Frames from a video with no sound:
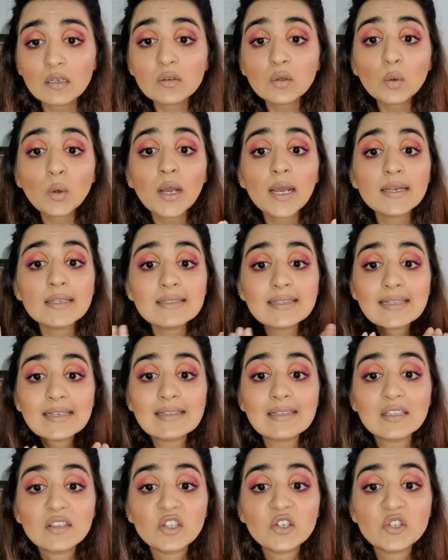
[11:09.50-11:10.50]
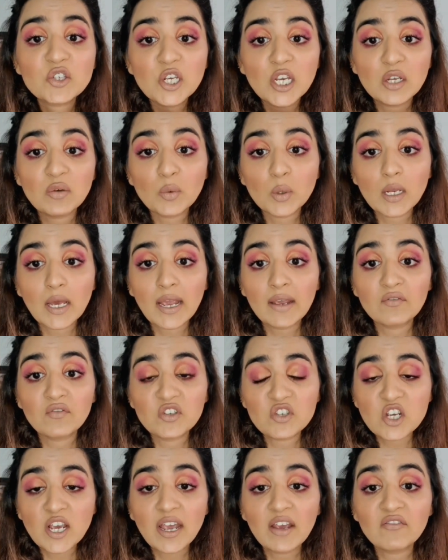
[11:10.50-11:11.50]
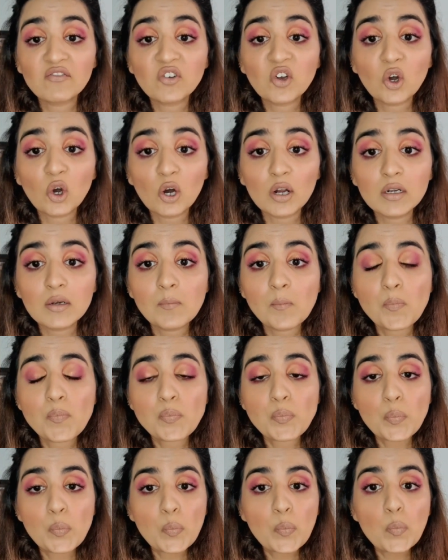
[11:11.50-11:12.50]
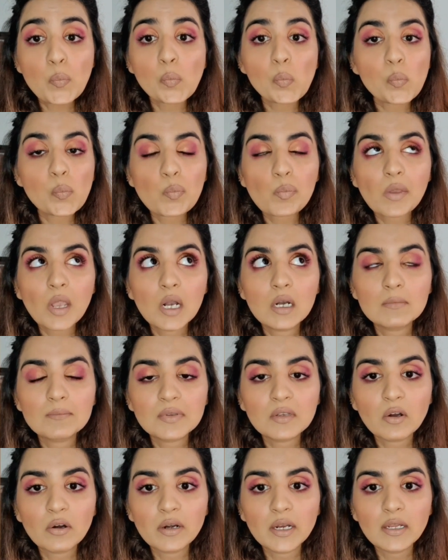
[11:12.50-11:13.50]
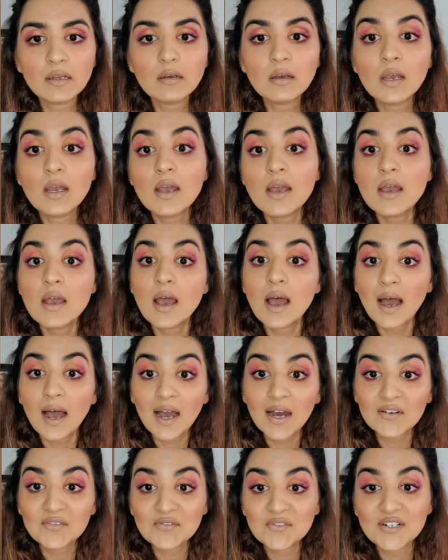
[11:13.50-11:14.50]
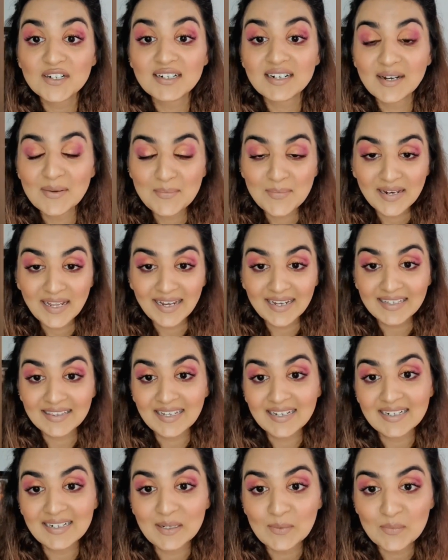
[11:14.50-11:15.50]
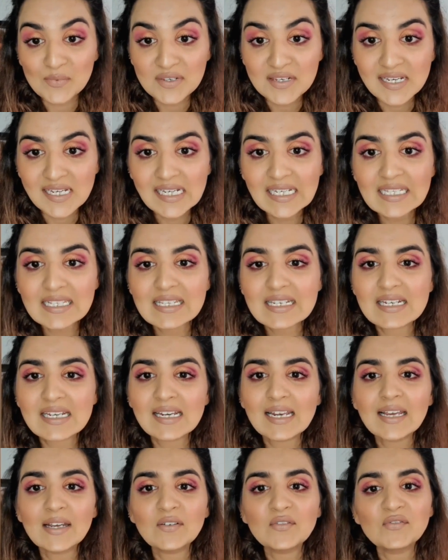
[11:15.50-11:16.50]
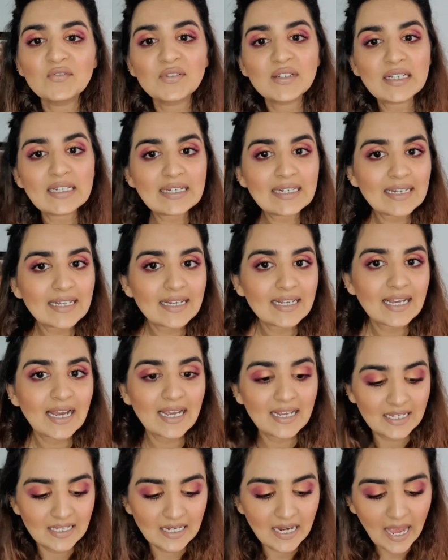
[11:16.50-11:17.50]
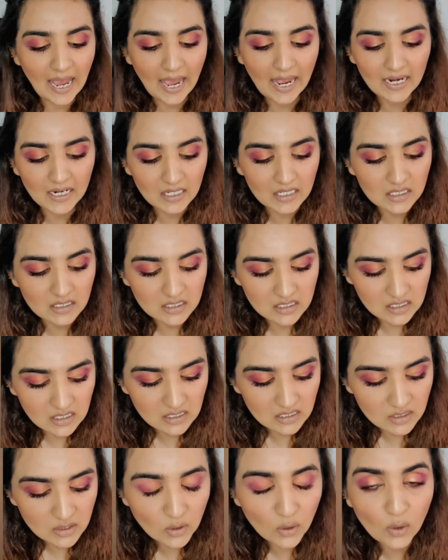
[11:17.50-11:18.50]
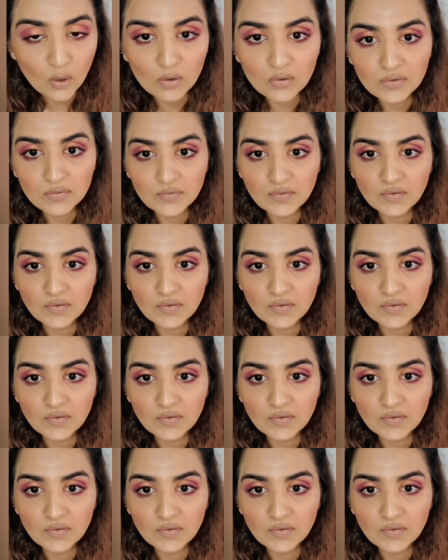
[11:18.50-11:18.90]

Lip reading: So guys, this is the shade which I've got. Sorry. After applying that lipstick, still I feel like I can add a tint of